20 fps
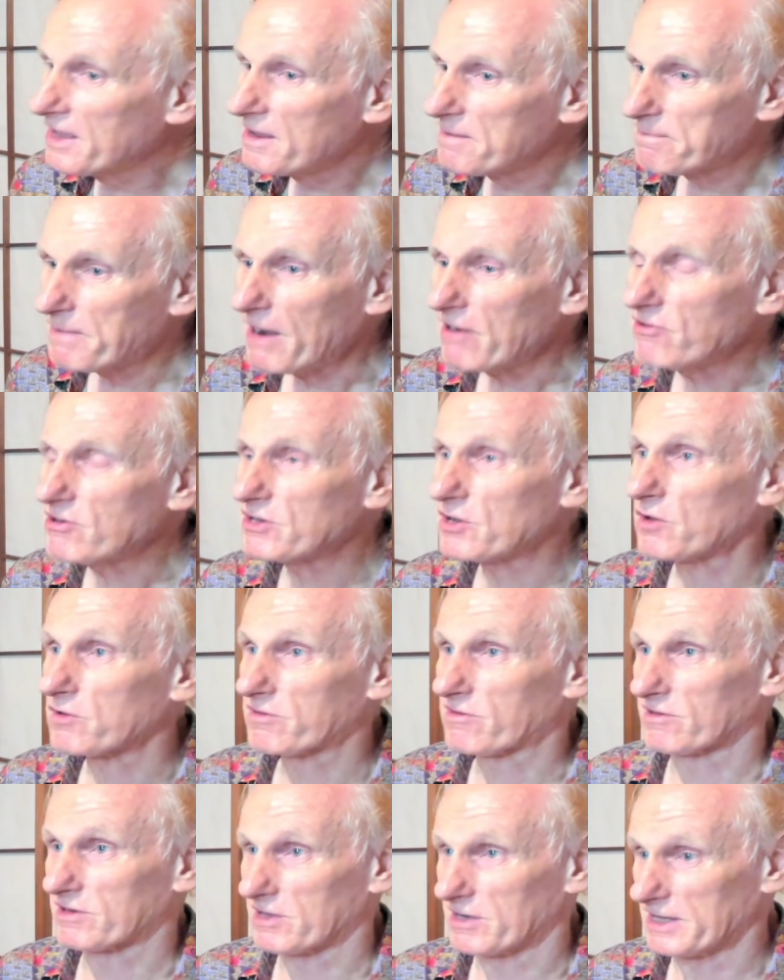
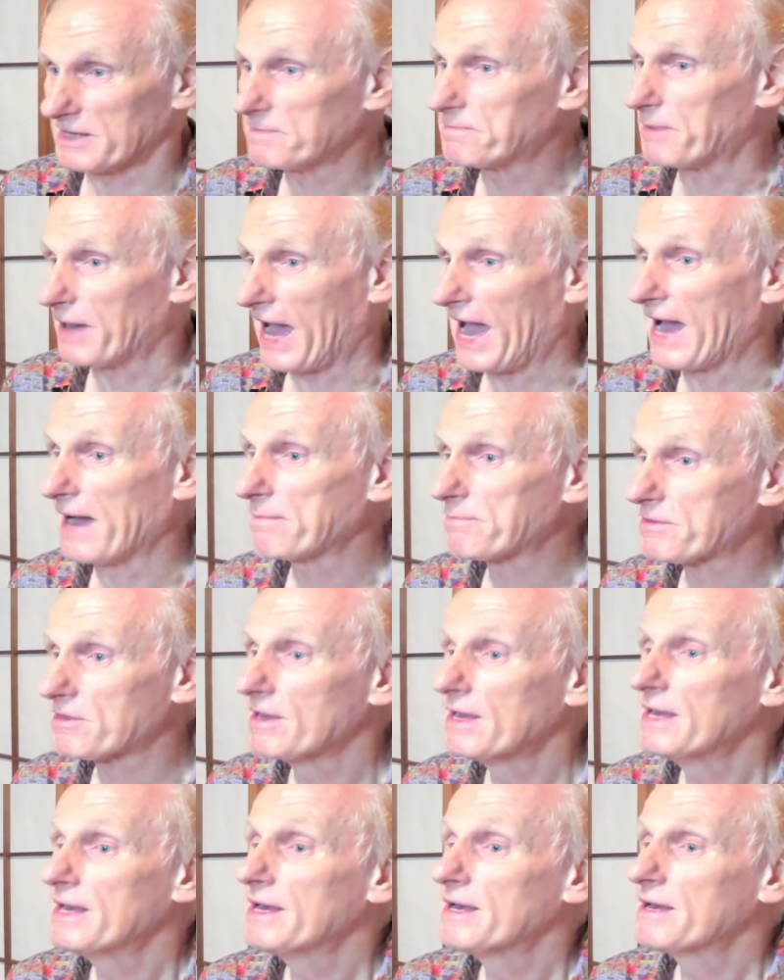Paradoxically, perhaps,
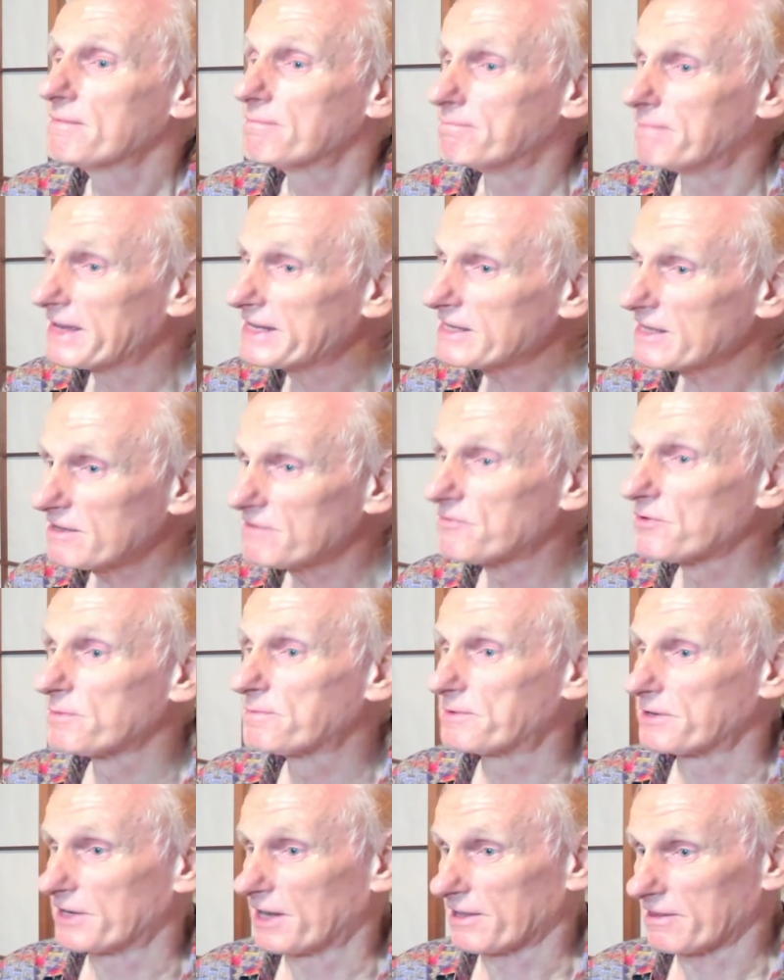medieval
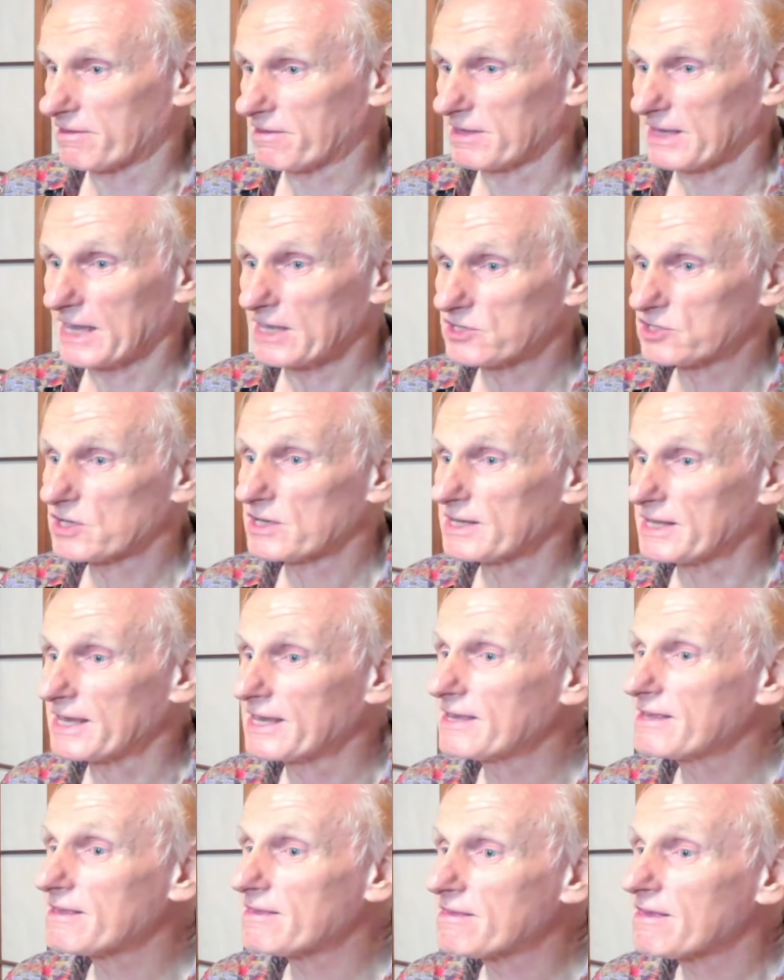pronunciation
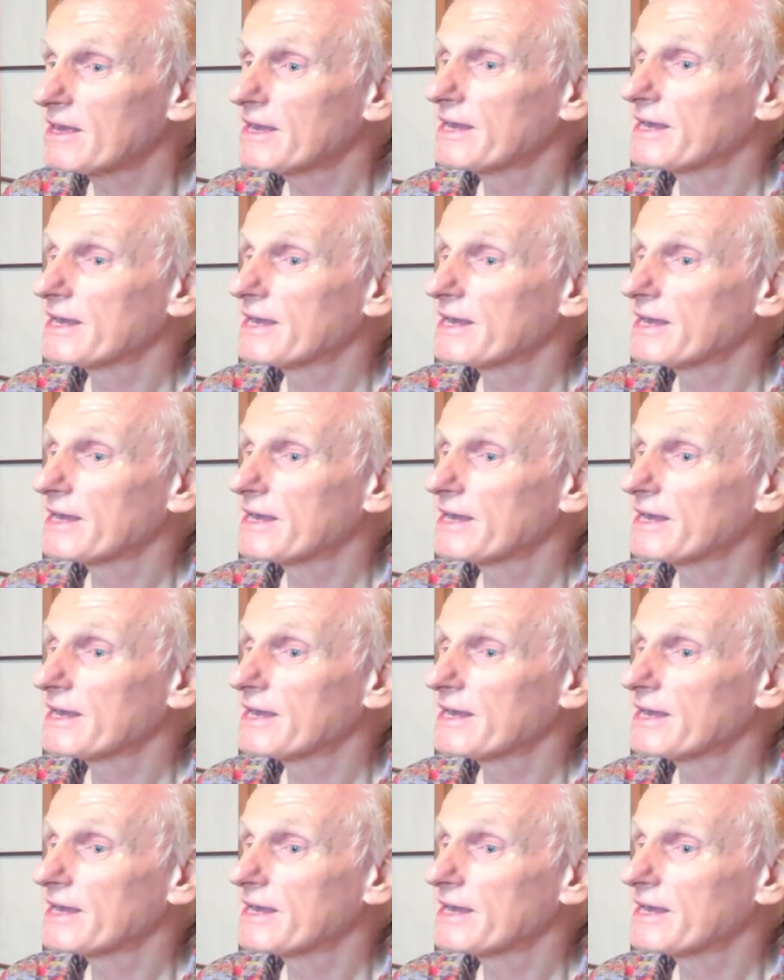is